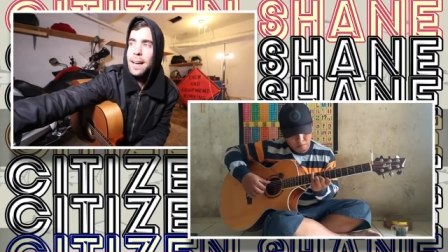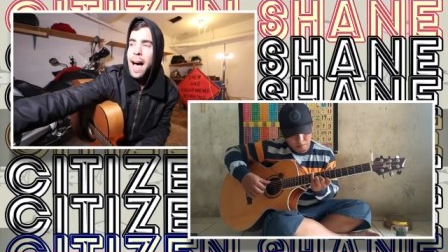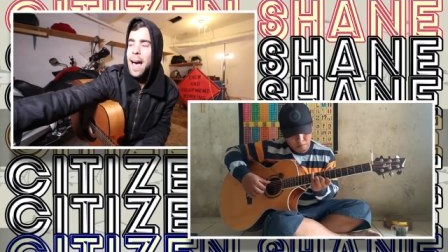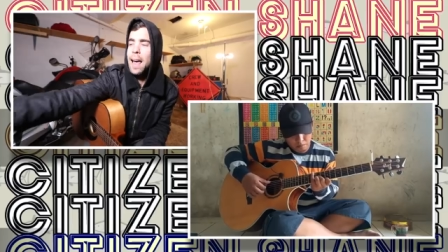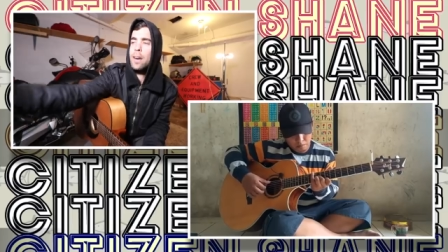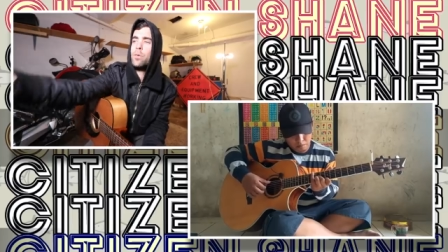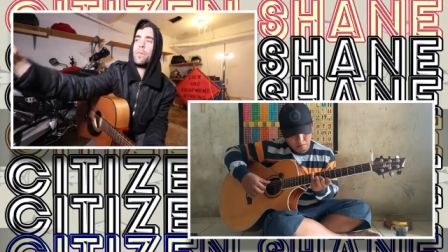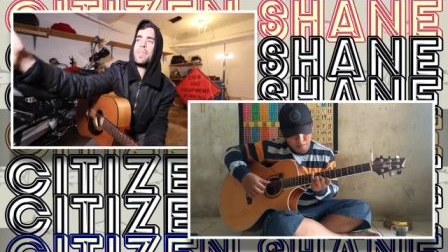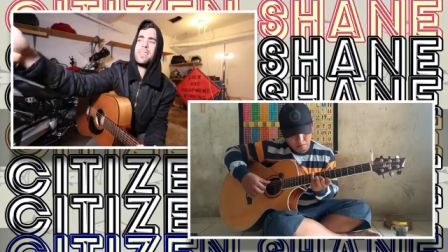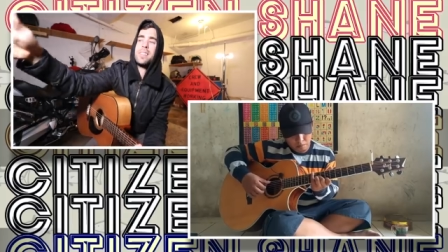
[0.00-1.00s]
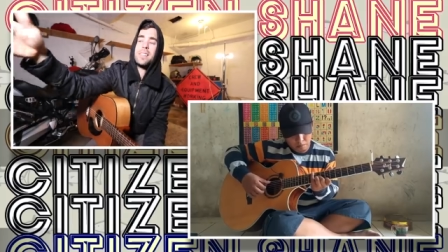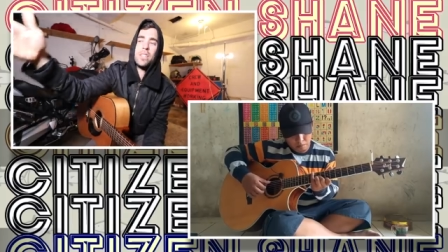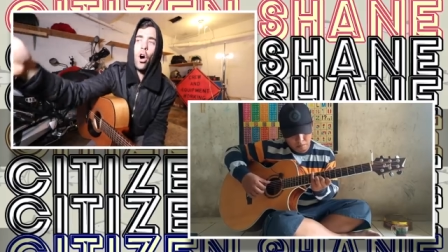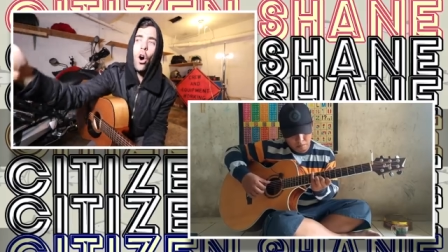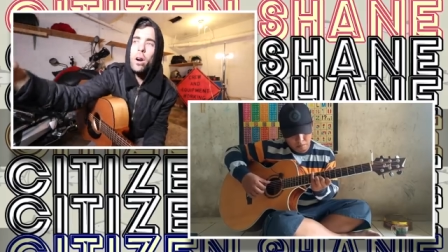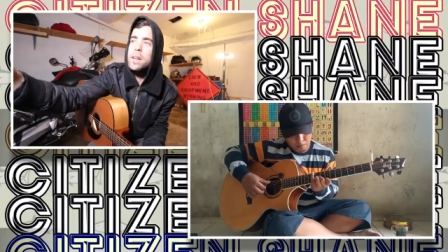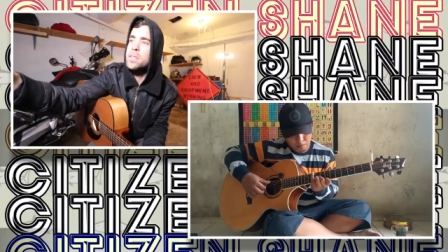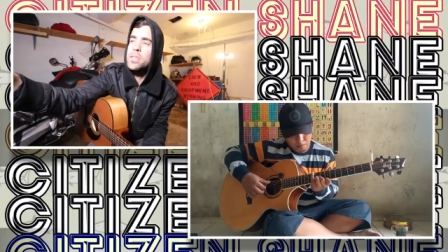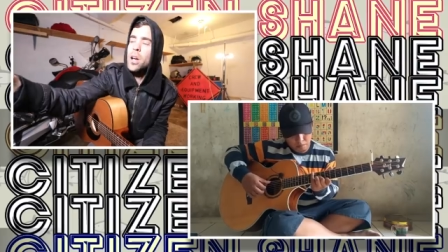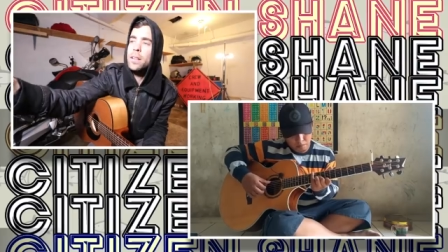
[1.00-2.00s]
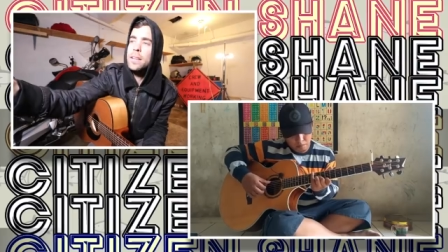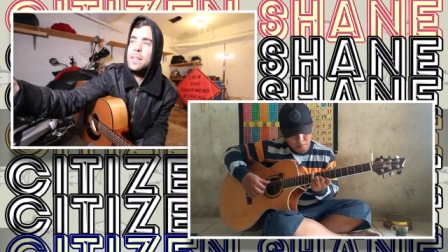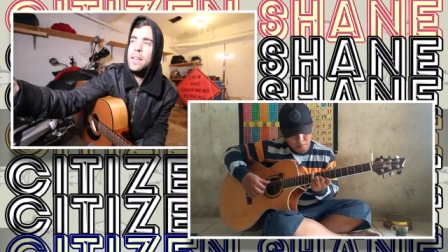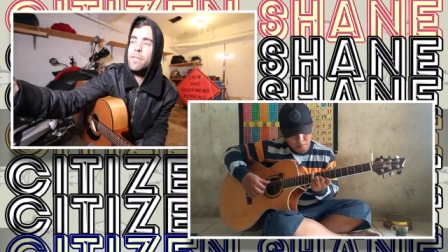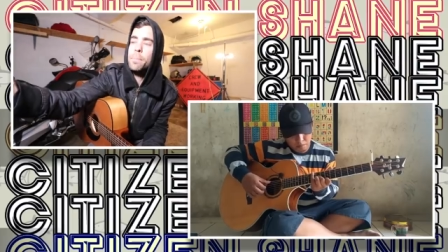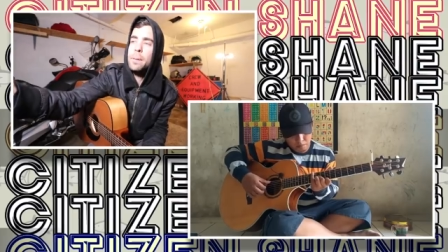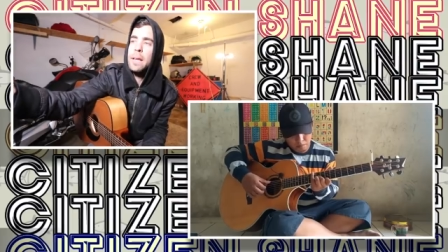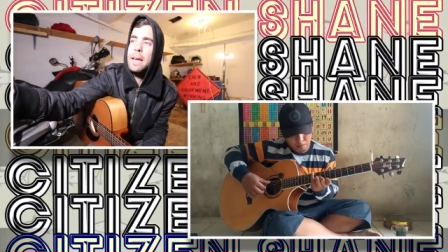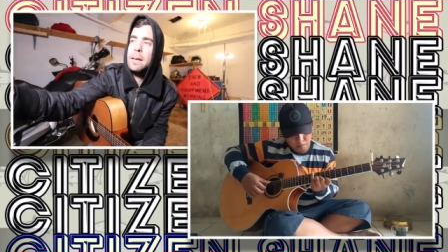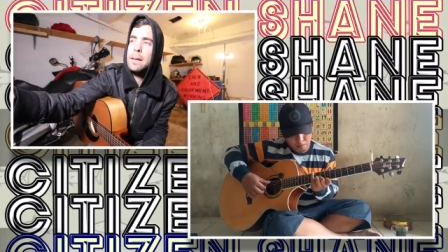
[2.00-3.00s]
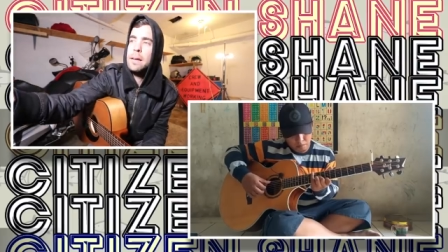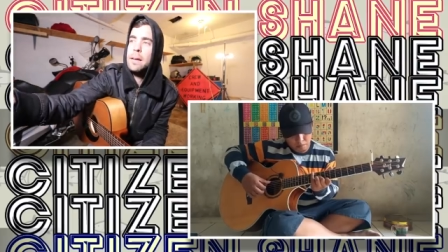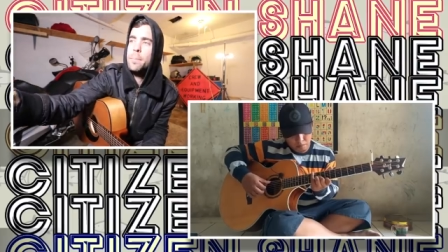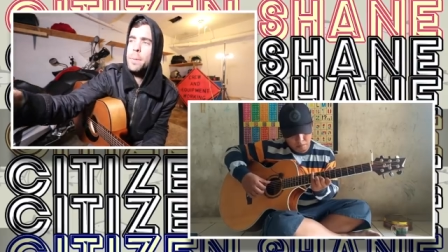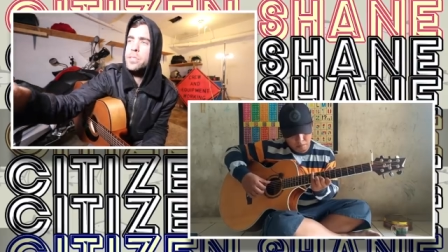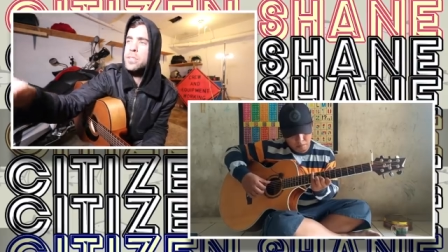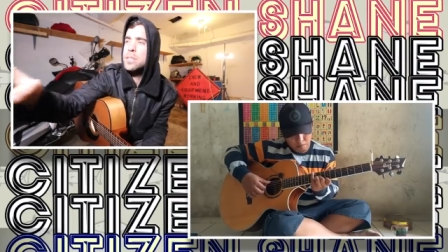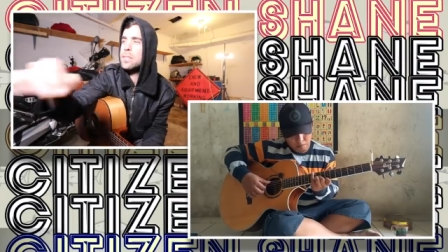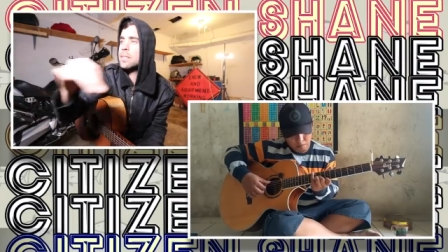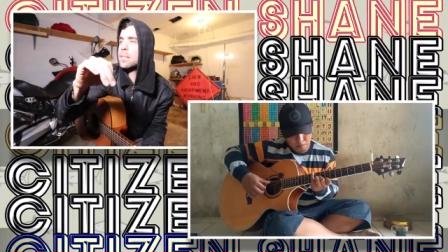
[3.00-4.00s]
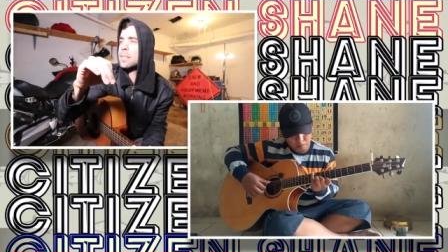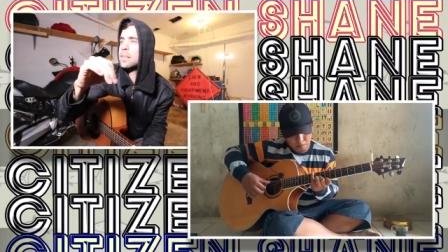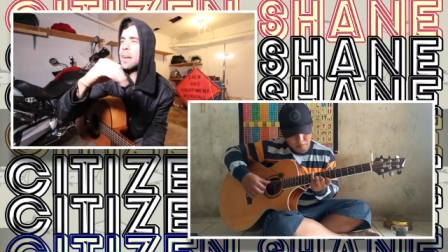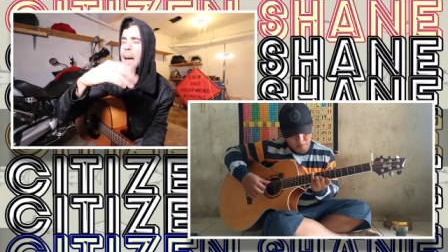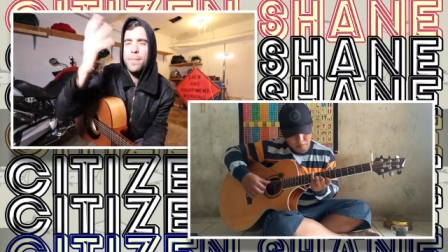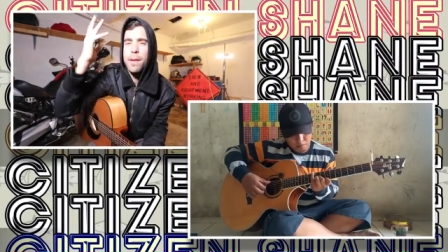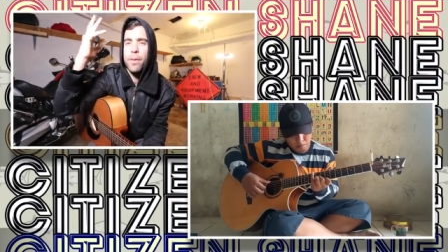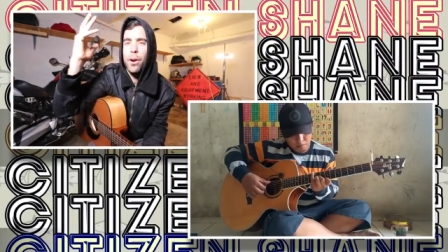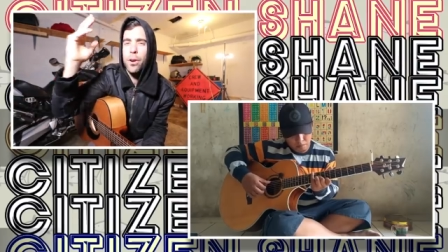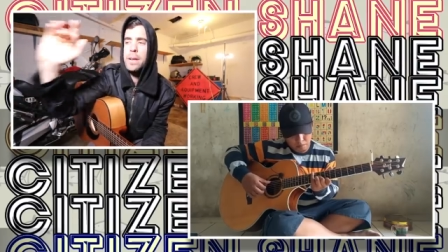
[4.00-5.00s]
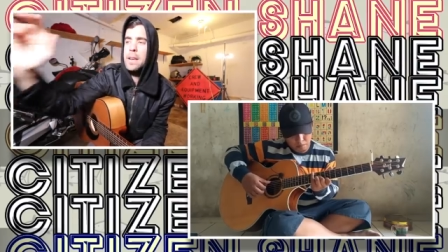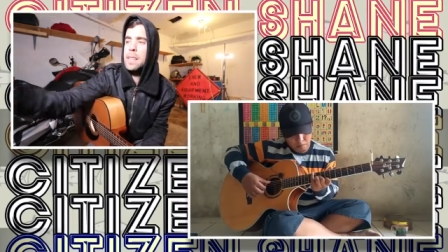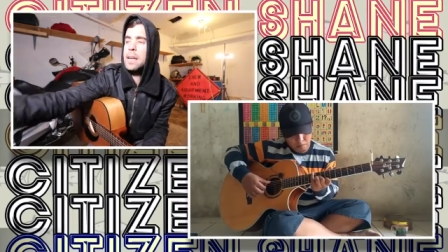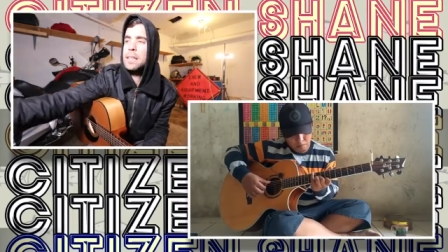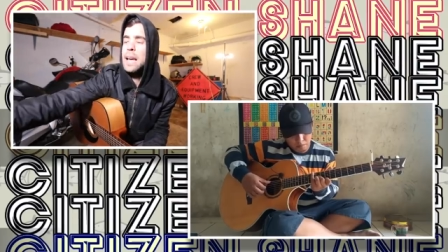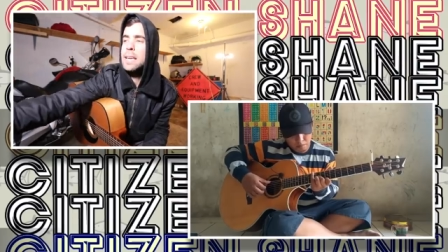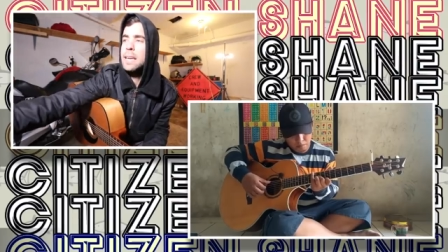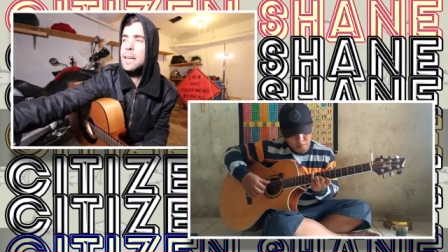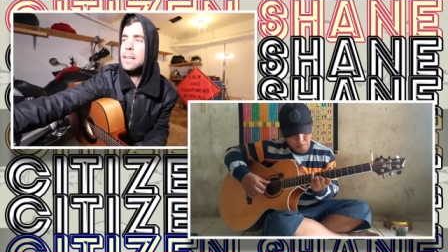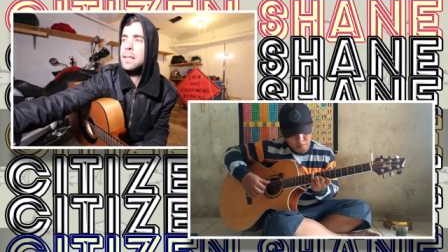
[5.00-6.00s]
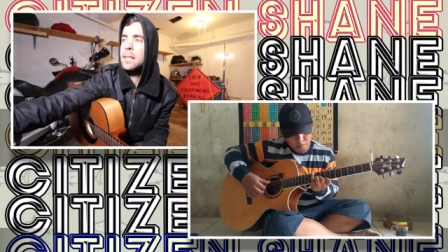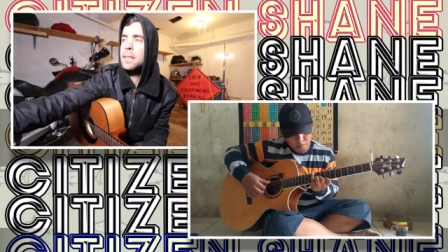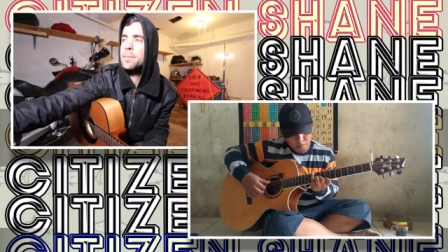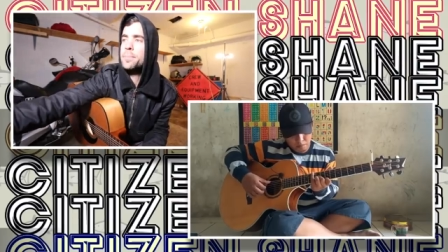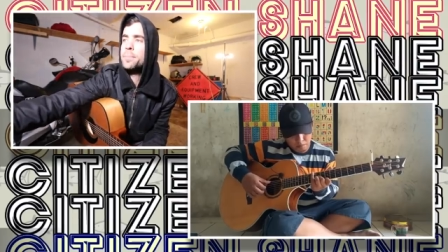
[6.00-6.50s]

I don't know if this is his hardest song that he's ever played, but it's just, I've never heard anything like it, you know?